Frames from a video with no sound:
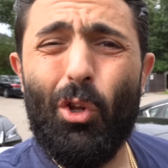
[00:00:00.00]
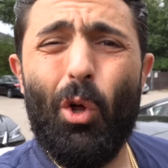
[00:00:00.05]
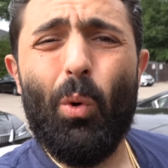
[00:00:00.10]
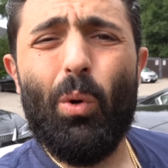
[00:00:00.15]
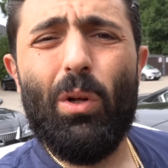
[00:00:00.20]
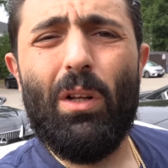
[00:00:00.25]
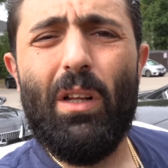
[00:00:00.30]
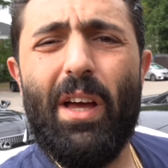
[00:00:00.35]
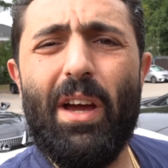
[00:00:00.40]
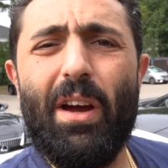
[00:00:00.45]

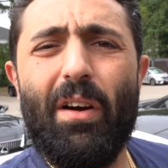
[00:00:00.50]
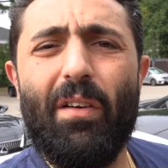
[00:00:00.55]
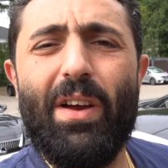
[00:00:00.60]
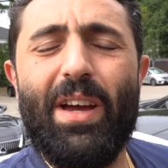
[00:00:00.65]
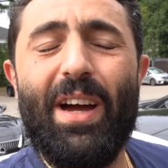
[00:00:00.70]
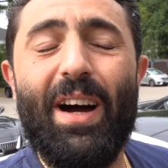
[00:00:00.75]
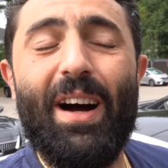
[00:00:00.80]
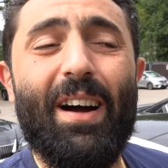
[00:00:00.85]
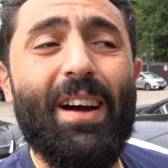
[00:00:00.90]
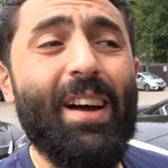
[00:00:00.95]
local
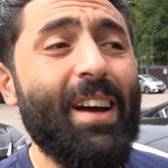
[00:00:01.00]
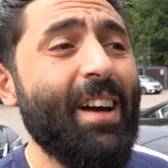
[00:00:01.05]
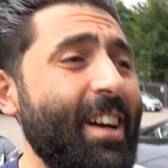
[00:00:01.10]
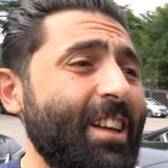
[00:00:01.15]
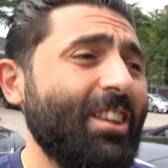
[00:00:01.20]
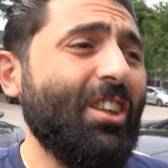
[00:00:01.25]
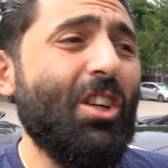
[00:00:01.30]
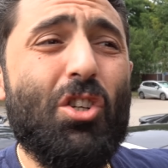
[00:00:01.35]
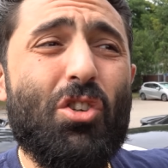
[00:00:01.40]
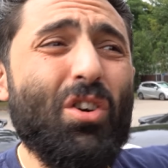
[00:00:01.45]
area
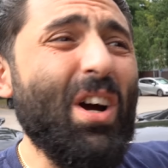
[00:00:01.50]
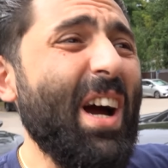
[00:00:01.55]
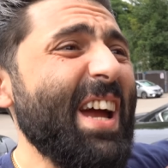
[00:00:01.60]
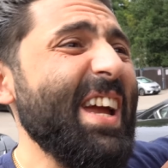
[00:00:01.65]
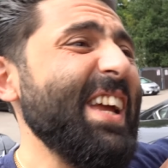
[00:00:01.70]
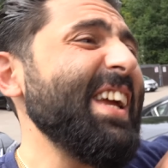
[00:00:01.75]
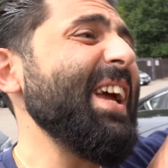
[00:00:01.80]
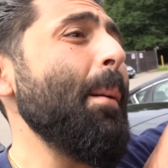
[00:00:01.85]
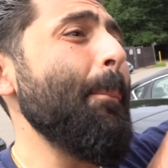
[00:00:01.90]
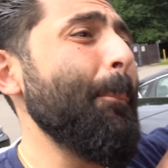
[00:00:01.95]
to try
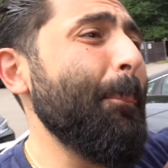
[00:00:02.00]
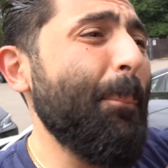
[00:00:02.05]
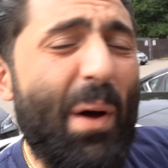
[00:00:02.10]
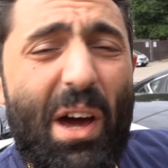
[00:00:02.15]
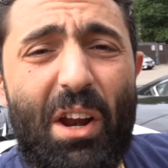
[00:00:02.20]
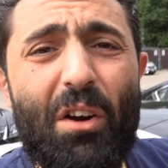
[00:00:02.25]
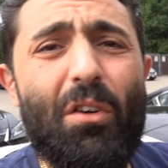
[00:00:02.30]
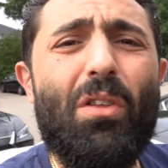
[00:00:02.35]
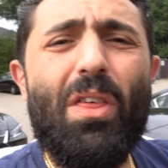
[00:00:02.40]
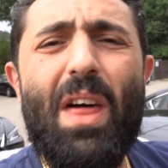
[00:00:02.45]
and get
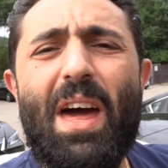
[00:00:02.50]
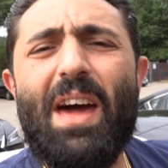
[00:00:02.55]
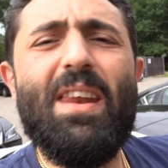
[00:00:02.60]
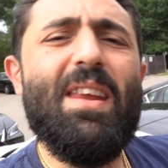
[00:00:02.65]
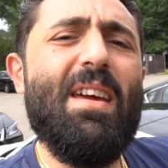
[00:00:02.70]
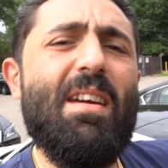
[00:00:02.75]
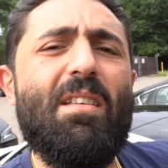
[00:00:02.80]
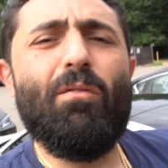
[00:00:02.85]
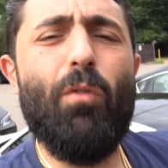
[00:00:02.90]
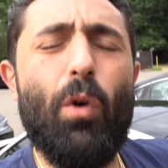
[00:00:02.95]
better than
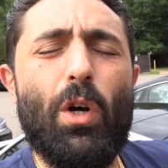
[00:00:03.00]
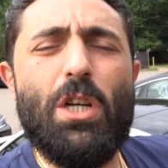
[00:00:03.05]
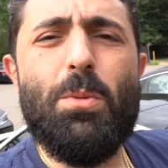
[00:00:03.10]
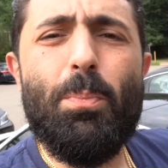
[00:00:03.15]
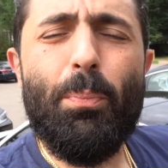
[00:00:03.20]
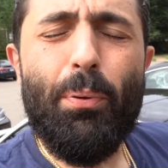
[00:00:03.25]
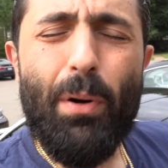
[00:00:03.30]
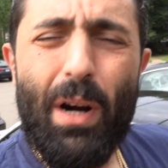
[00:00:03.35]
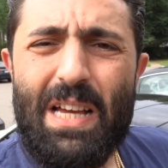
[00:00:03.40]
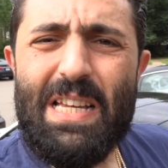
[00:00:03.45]
invoice
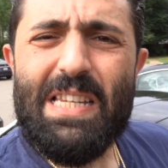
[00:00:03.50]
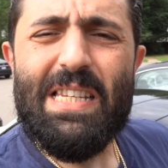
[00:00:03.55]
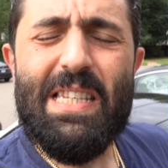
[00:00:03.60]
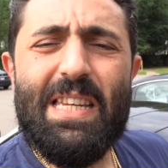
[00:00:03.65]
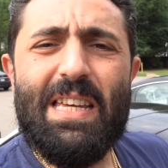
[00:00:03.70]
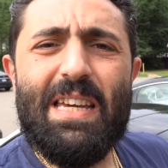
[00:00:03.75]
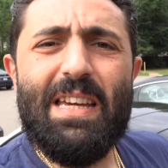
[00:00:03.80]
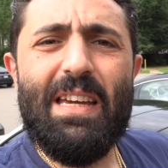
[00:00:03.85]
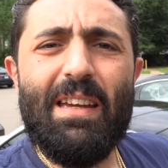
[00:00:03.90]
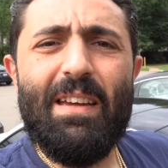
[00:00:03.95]

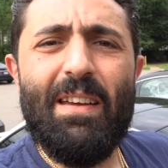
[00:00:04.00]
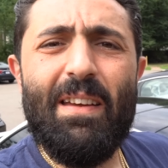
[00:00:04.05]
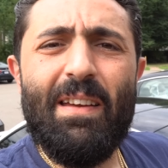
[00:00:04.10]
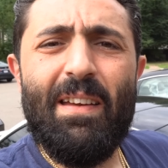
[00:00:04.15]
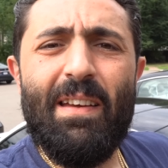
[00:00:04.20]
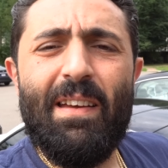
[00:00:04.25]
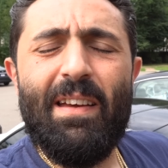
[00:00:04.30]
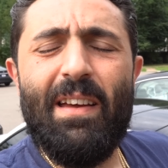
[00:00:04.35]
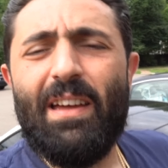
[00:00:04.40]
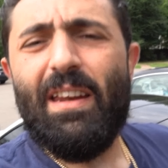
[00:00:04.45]
pricing.
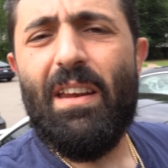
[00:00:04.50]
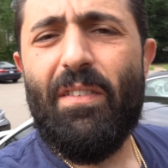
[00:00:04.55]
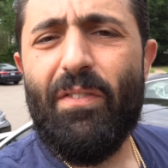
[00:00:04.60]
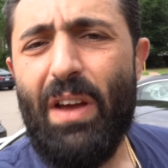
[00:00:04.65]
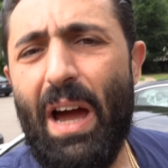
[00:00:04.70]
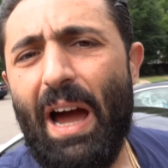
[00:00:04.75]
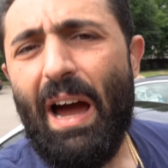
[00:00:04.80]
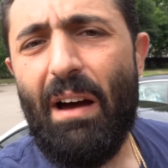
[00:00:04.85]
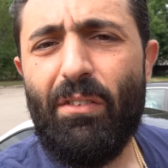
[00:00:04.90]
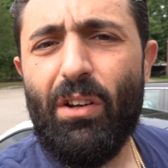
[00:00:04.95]
And if
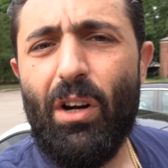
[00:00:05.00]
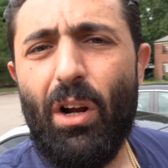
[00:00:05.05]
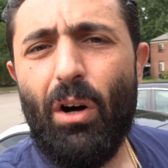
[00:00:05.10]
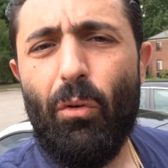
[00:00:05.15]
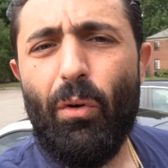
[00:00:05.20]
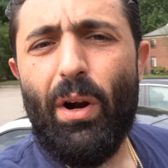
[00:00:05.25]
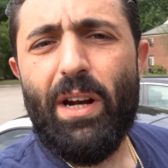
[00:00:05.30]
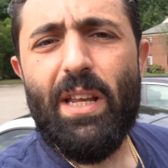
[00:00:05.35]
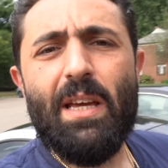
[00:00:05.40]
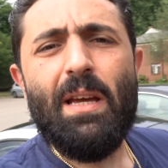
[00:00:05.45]
you haven't
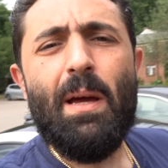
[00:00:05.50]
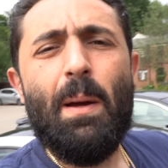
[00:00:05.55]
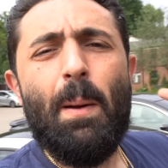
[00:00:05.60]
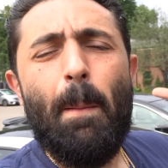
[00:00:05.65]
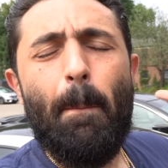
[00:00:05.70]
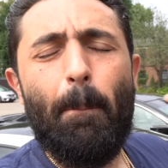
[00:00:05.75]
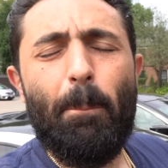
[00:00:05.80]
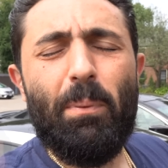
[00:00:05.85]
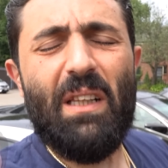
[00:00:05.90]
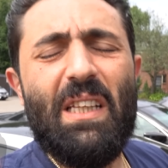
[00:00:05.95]
already,
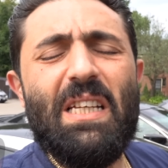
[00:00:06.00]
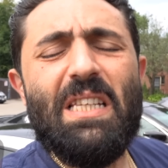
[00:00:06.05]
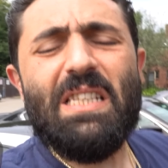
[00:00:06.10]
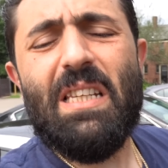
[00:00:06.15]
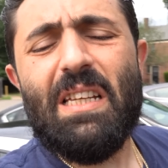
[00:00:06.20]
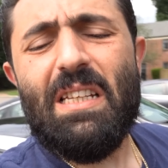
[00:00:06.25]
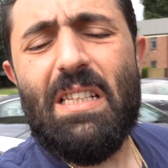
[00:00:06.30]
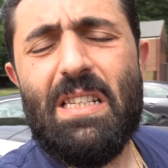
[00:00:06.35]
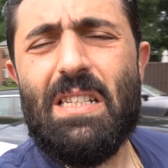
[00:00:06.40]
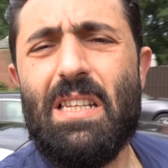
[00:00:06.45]
please
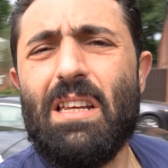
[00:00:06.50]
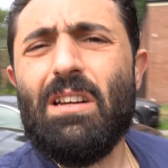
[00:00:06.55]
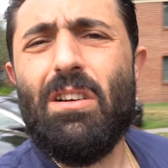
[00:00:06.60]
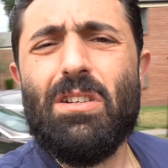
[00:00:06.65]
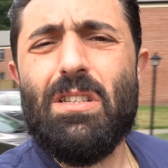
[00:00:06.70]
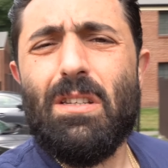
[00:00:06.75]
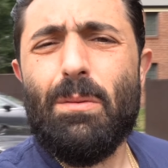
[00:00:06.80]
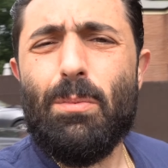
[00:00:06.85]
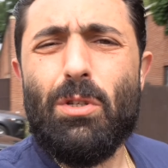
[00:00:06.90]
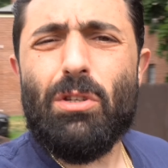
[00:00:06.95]
consider
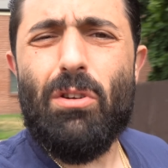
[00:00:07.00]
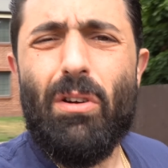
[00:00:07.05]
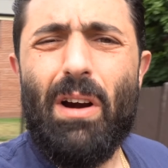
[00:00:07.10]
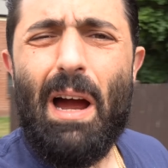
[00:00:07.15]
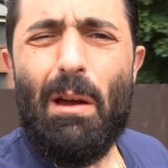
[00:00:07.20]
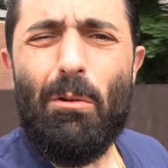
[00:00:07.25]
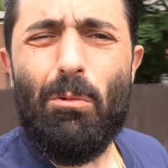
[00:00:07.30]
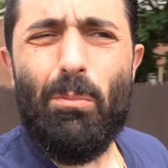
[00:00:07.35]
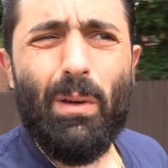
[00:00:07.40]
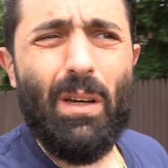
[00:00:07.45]

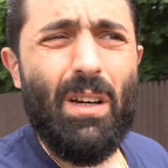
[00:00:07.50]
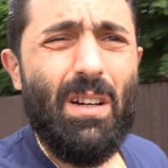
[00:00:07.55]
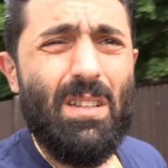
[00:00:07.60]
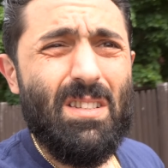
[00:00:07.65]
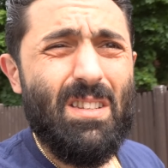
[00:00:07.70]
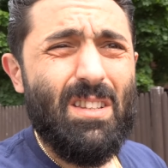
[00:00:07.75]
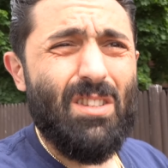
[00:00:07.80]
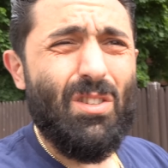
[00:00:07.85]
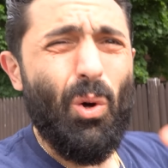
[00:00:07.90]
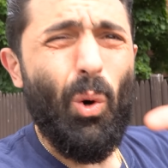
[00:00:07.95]
subscribing,
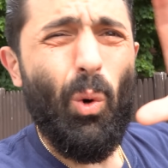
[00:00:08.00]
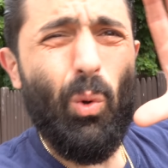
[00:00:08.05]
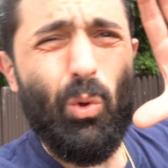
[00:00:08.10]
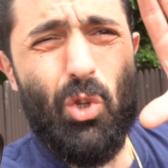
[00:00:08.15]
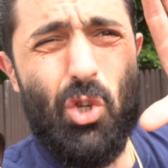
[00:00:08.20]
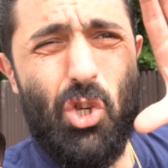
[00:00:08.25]
because this whole